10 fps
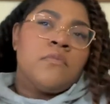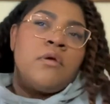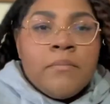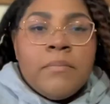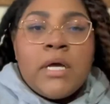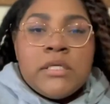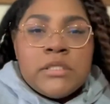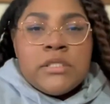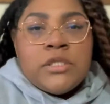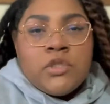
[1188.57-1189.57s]
Because of
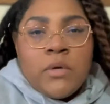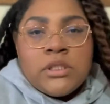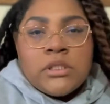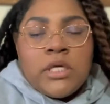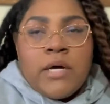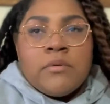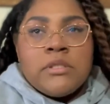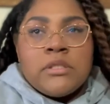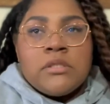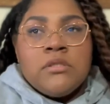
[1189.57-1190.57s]
the situations that I
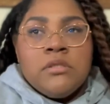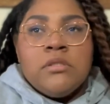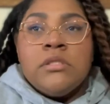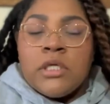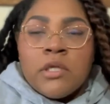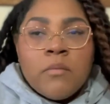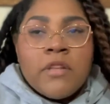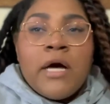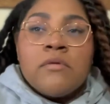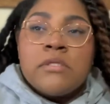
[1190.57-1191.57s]
was dealing with
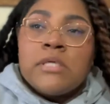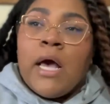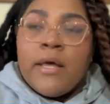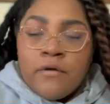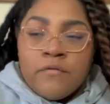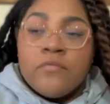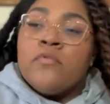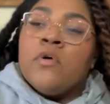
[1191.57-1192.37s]
outside of